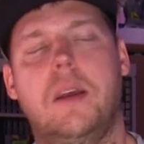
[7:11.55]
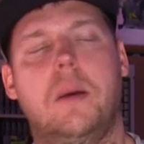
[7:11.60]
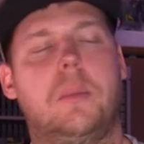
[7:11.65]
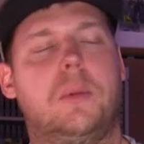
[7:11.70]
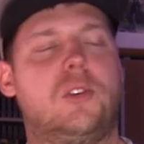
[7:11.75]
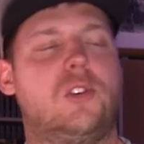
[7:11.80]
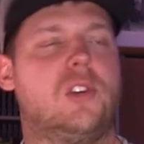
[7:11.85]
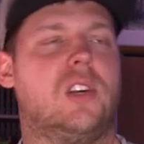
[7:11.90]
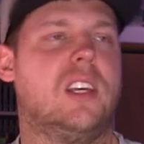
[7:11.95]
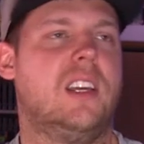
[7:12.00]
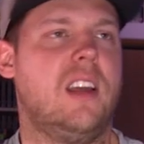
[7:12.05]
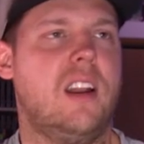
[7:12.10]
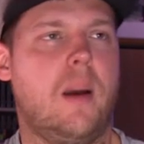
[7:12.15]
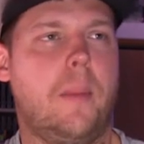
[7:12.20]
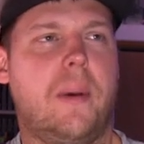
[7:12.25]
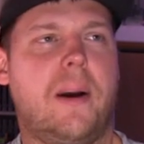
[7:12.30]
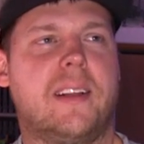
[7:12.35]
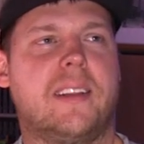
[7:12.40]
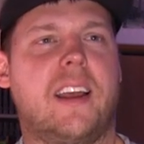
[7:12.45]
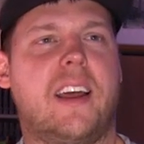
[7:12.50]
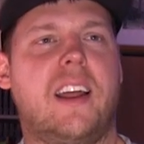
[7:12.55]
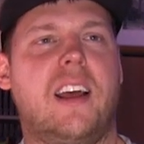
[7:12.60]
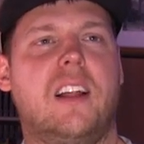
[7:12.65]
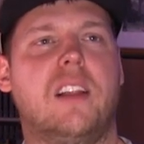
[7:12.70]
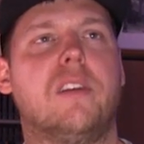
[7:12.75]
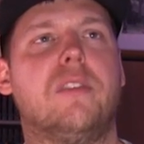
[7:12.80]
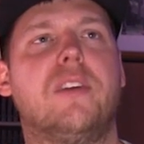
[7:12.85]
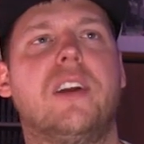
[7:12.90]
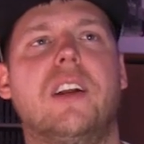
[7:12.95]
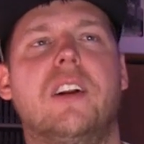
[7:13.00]
But you get up on that
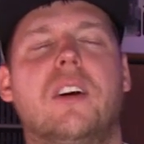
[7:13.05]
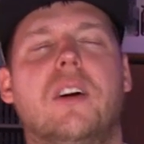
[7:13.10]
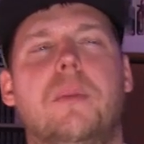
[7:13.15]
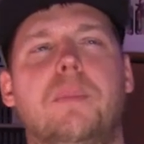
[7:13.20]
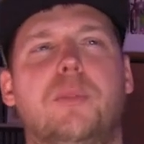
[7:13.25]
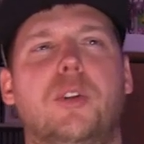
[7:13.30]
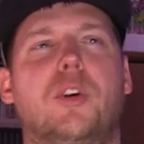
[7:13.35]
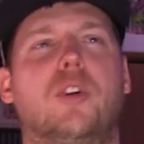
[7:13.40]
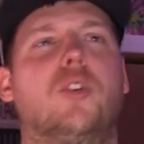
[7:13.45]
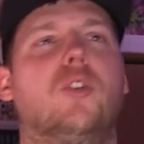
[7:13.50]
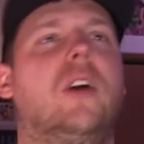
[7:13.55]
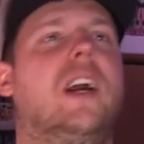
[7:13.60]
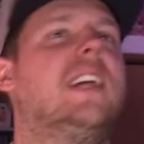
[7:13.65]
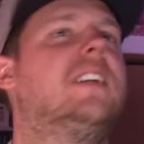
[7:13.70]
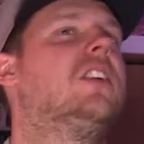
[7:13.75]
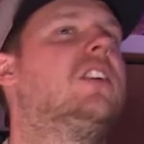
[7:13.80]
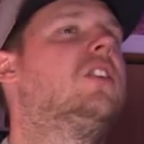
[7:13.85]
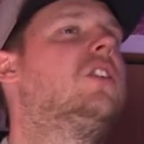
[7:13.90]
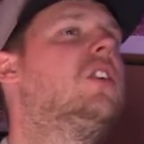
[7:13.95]
elevator, you're granted